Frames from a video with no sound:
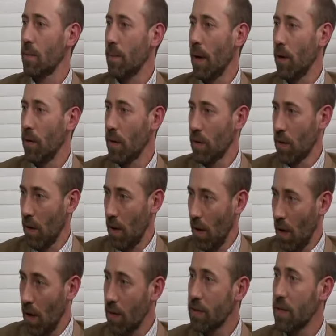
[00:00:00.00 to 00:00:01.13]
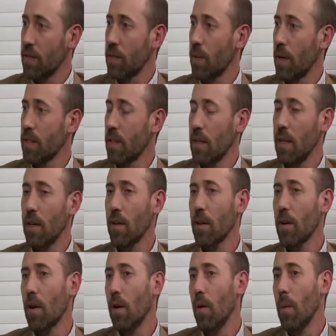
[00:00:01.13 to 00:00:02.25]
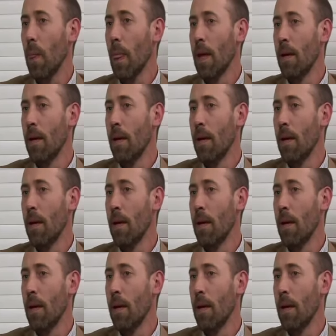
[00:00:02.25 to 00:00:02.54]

about our situation a year ago